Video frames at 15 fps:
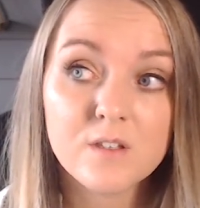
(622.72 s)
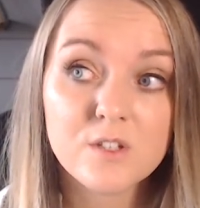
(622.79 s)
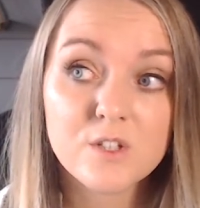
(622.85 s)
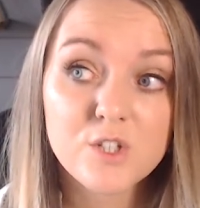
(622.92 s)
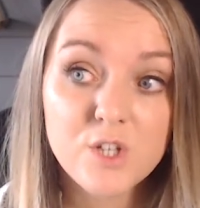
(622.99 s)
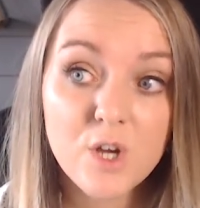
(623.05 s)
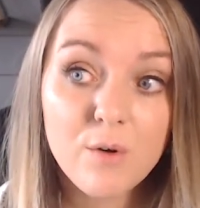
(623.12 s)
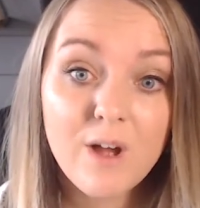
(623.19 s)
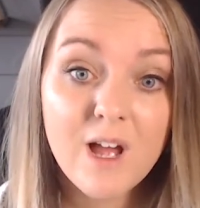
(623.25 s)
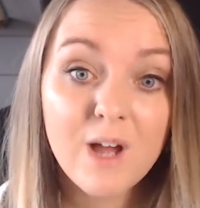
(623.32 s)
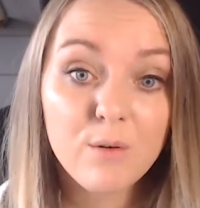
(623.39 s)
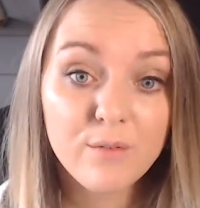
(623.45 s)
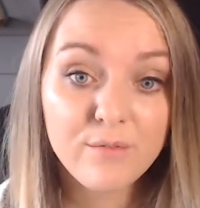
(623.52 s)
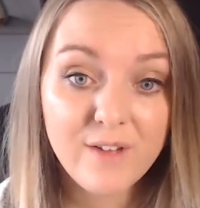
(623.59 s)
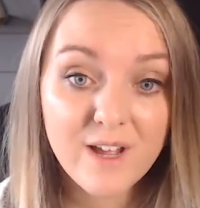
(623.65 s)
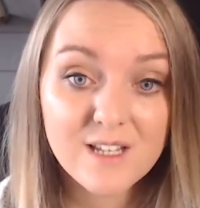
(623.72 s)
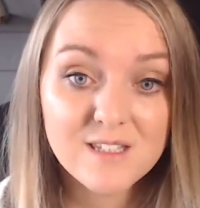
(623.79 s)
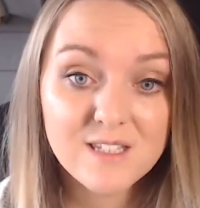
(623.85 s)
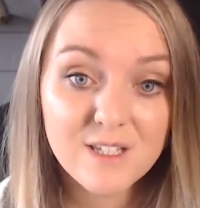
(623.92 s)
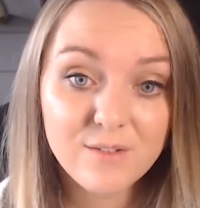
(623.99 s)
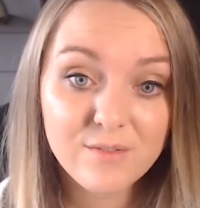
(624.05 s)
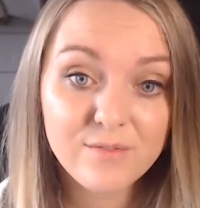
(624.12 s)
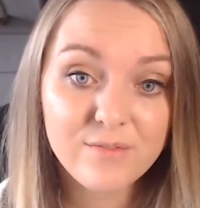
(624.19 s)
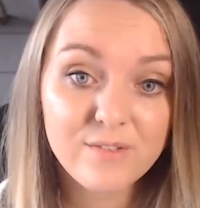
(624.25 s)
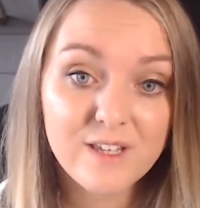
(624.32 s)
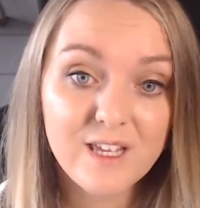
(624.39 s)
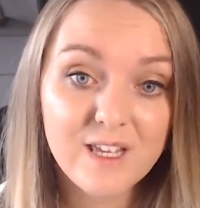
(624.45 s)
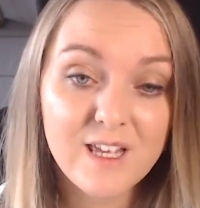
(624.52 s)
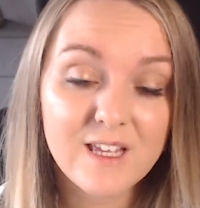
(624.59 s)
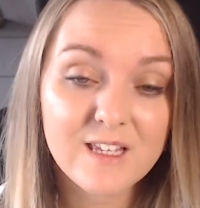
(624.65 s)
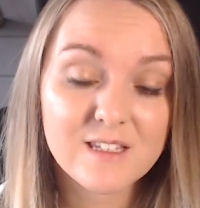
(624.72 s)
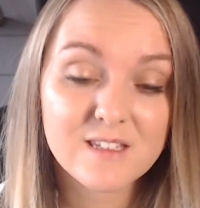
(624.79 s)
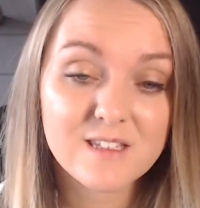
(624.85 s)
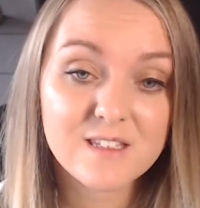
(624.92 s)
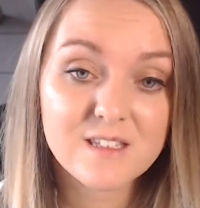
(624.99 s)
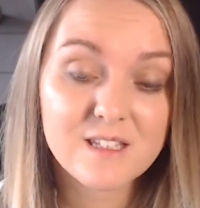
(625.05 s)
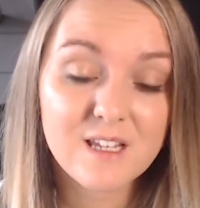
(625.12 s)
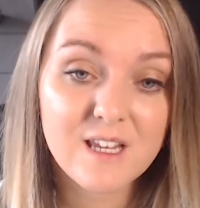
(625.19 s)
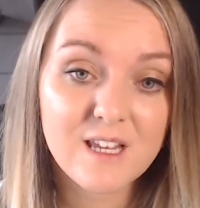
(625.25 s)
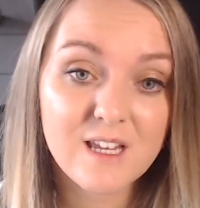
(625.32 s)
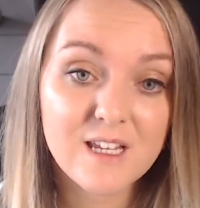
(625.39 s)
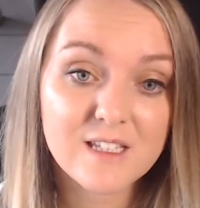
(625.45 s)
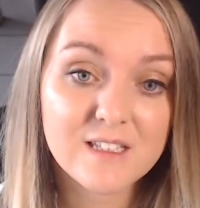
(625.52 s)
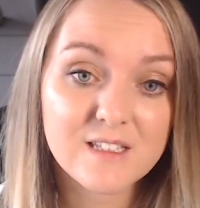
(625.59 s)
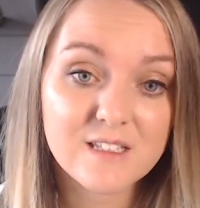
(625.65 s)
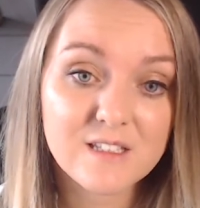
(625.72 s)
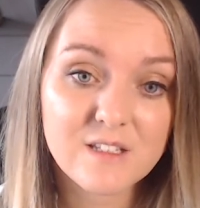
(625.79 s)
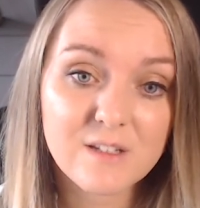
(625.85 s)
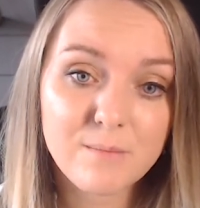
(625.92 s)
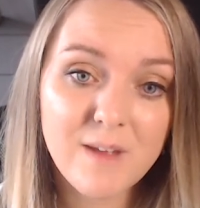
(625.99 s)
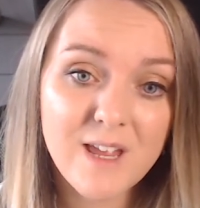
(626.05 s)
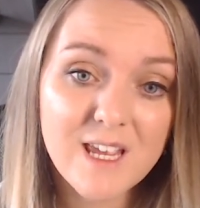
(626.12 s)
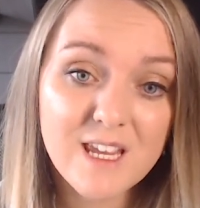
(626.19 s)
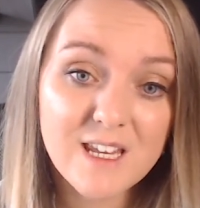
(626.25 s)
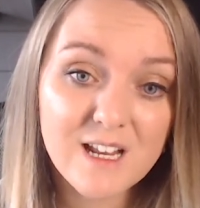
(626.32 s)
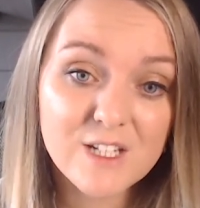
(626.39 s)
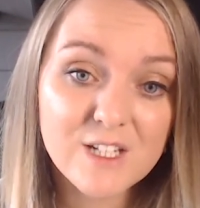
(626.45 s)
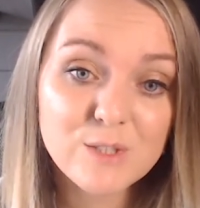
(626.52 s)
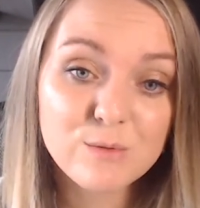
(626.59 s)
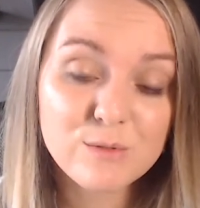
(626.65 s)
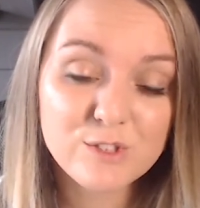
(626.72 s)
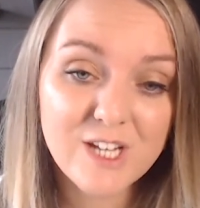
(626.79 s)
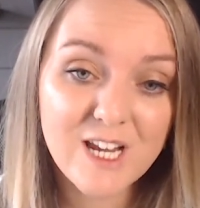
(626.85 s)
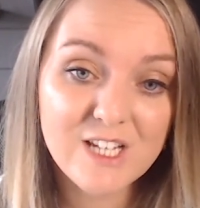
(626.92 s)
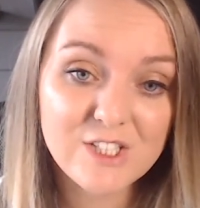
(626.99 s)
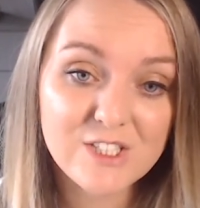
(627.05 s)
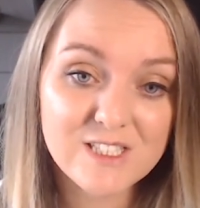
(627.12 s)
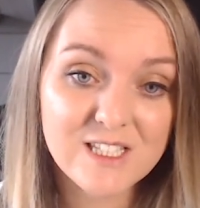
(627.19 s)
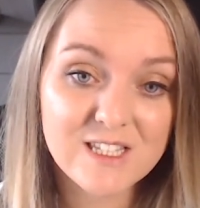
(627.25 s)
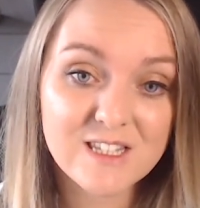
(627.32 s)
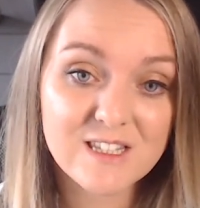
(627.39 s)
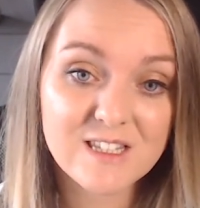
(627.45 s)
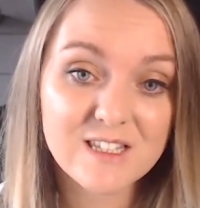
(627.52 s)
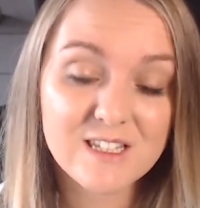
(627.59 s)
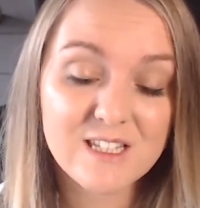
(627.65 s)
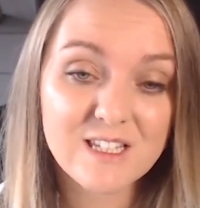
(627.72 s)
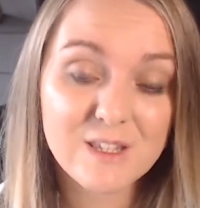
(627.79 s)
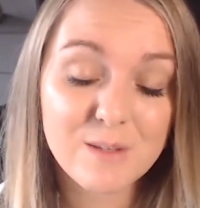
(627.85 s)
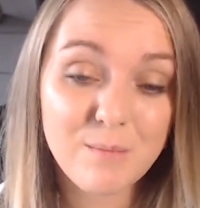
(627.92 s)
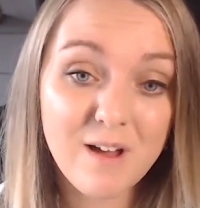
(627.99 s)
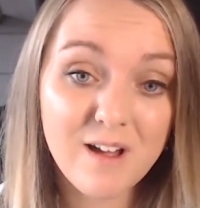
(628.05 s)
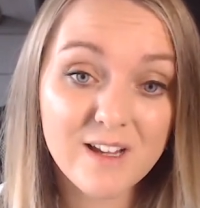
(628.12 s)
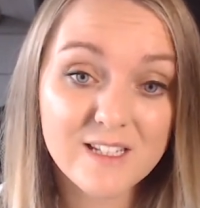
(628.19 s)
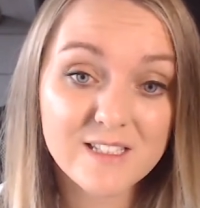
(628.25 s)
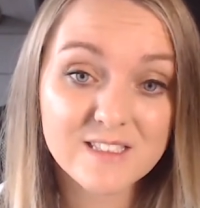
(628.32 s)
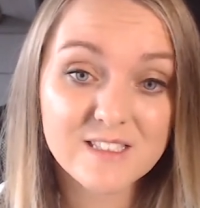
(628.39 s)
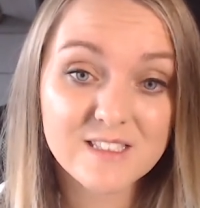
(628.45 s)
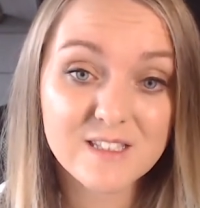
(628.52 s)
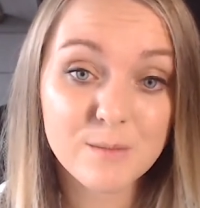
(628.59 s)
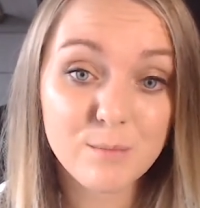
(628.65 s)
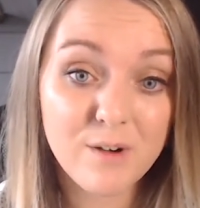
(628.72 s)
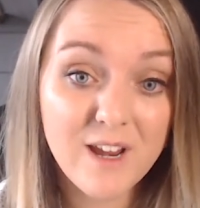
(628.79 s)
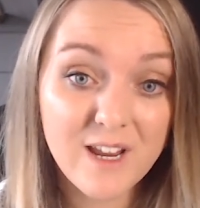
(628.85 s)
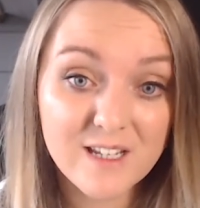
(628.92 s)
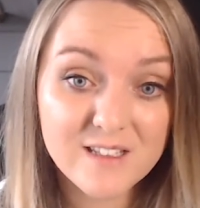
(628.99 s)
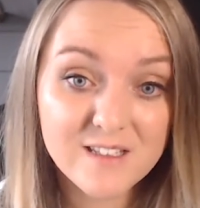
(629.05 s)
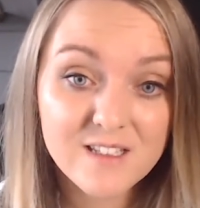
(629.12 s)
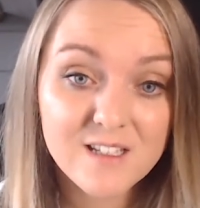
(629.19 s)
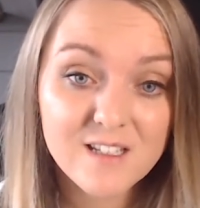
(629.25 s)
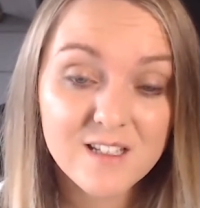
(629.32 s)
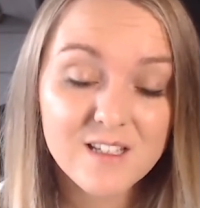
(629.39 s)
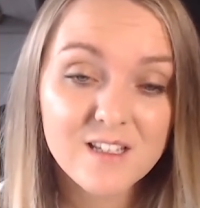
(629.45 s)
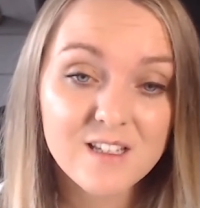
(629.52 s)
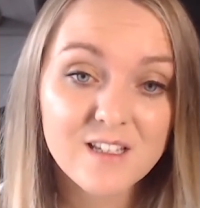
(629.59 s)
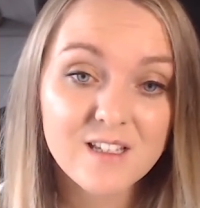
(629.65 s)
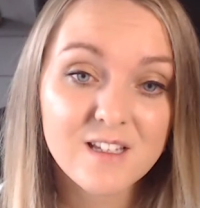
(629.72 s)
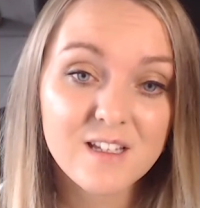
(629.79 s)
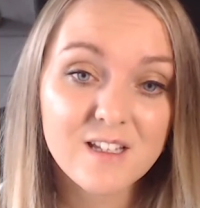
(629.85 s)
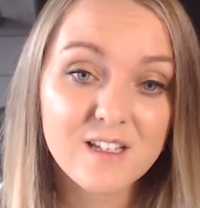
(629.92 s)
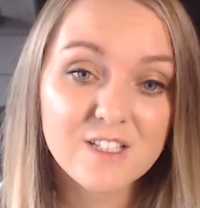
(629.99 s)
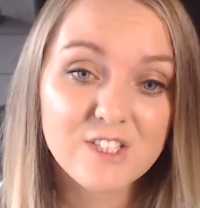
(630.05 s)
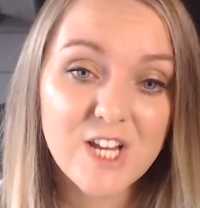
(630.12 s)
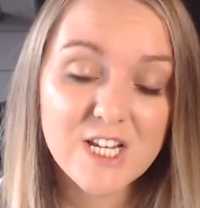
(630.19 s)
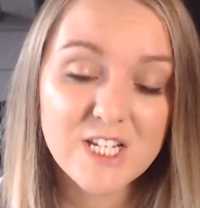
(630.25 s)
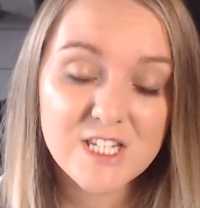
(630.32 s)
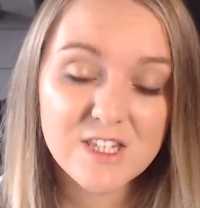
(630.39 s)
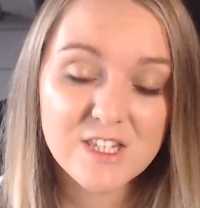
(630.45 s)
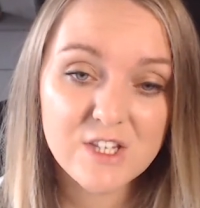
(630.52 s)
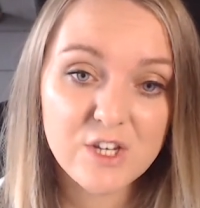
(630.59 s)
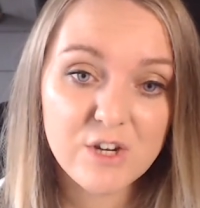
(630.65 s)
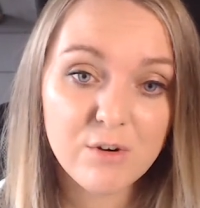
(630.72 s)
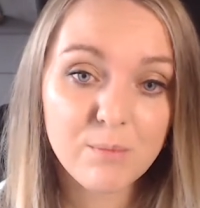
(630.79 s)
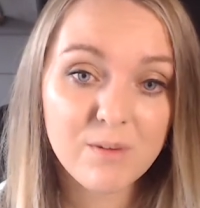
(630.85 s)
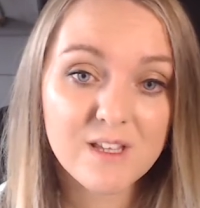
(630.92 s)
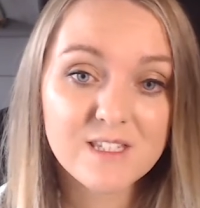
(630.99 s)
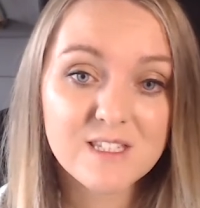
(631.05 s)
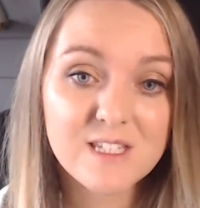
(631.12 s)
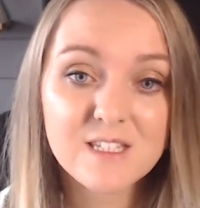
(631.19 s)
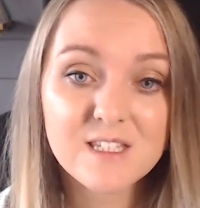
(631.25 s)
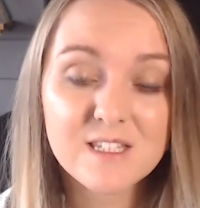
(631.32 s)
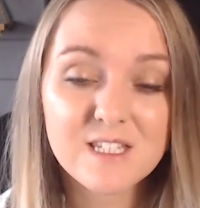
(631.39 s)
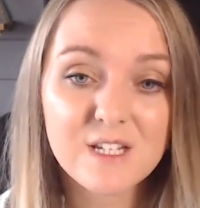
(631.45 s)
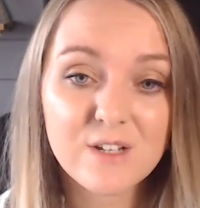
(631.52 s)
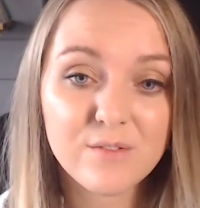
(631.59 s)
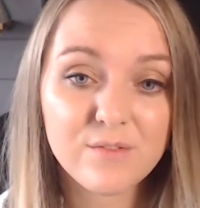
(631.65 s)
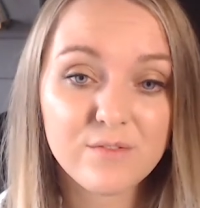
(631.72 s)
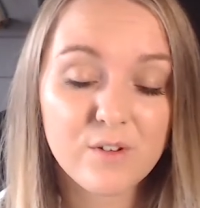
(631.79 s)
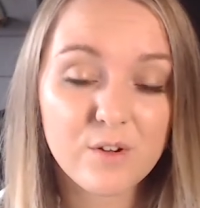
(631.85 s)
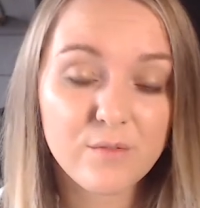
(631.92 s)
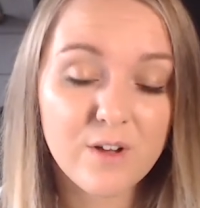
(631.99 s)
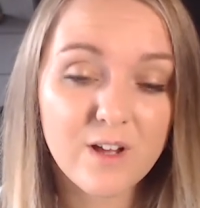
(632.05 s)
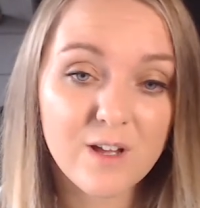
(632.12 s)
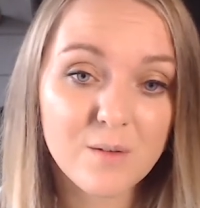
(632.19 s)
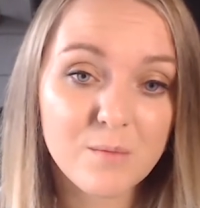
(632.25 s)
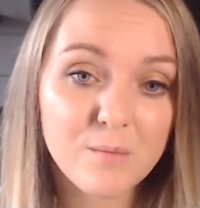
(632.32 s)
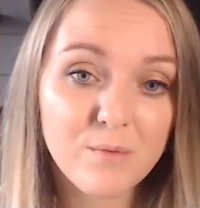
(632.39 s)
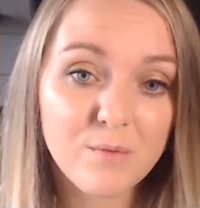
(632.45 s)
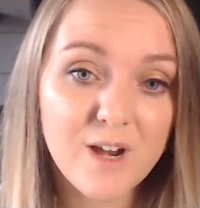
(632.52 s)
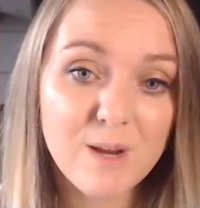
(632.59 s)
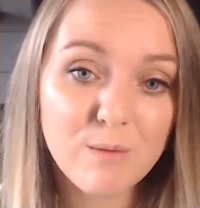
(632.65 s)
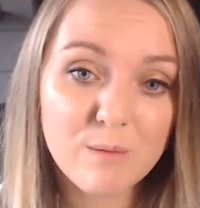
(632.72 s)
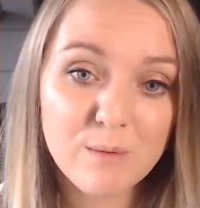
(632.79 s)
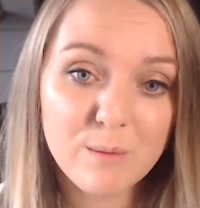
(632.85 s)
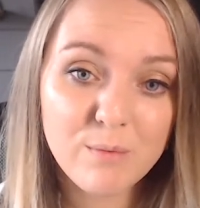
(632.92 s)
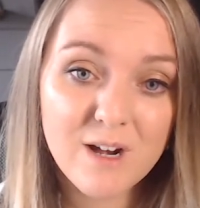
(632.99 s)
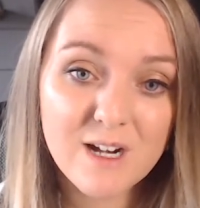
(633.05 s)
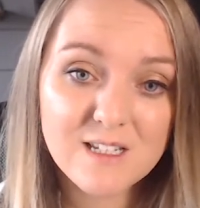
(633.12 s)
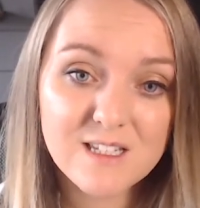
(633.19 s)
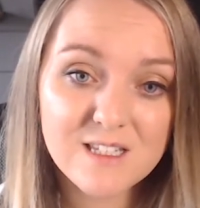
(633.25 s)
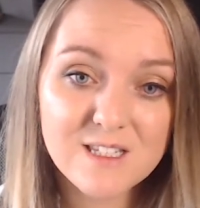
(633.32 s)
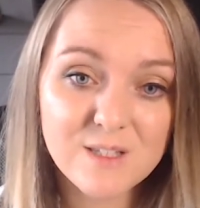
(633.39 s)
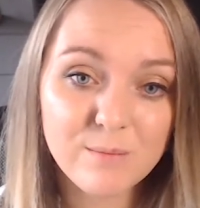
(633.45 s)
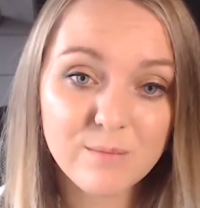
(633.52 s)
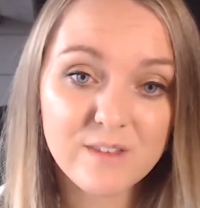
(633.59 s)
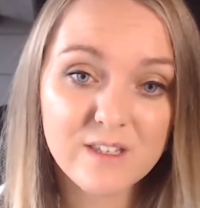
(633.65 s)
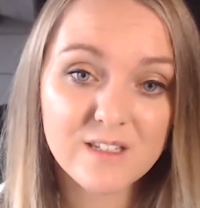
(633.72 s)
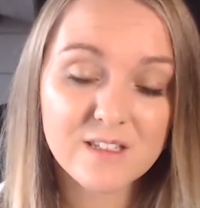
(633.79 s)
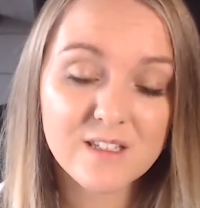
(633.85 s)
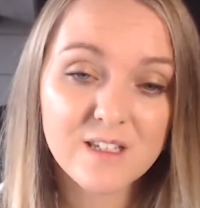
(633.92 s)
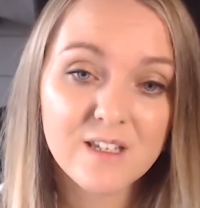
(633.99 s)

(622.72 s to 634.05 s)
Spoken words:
show how effective it is in making actual changes in the mind, in the brain. And it changes the neuroplasticity of our brain when we practice something.